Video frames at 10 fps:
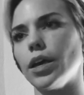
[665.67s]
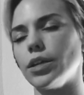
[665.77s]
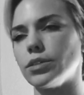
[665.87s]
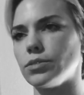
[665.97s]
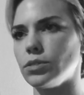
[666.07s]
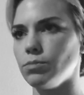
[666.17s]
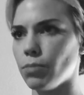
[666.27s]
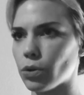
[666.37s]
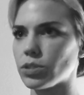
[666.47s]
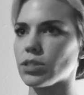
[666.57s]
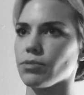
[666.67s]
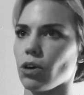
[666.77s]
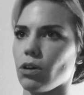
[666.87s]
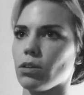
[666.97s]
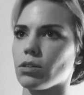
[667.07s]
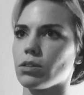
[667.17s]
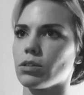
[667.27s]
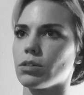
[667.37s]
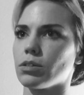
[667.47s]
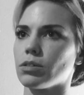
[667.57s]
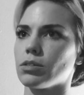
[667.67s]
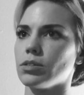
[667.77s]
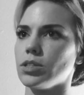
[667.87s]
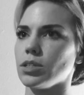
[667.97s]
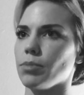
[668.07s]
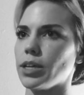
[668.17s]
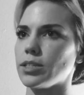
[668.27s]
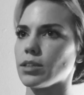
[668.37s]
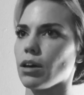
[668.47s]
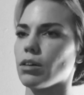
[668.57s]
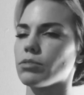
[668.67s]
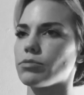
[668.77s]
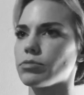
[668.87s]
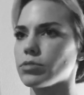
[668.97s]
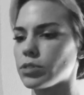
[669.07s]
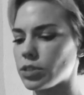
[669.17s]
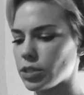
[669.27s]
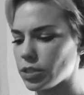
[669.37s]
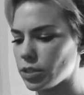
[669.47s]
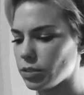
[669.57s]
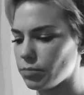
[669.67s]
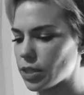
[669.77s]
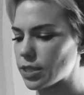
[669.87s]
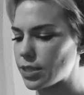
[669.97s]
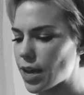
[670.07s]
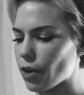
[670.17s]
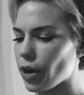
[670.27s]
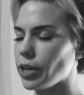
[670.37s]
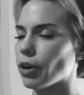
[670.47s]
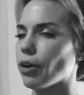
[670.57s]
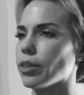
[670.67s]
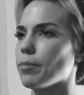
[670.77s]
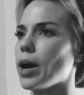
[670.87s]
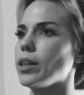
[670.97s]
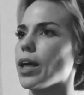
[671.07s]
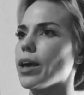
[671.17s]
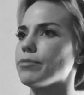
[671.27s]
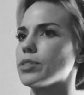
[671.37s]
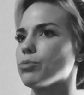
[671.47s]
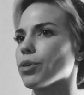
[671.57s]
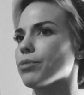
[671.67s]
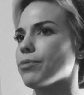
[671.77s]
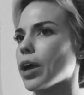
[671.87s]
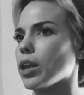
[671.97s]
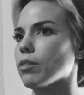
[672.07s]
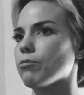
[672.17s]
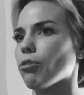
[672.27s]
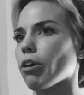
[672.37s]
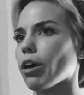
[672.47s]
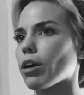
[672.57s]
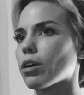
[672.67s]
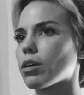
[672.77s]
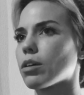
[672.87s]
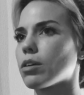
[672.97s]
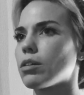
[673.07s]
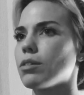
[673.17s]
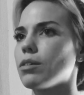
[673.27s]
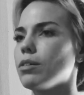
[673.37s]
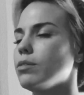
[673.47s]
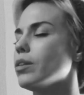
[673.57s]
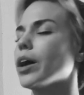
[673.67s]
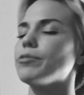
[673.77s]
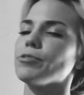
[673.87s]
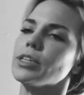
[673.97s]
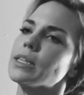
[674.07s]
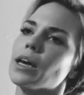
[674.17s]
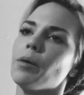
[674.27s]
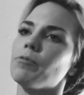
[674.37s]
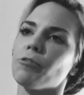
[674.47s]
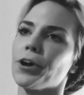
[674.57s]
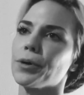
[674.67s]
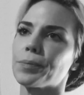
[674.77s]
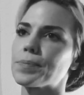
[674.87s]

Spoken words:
and most of all, to myself. Because now I know that my life is worth fighting for, not freezing up for.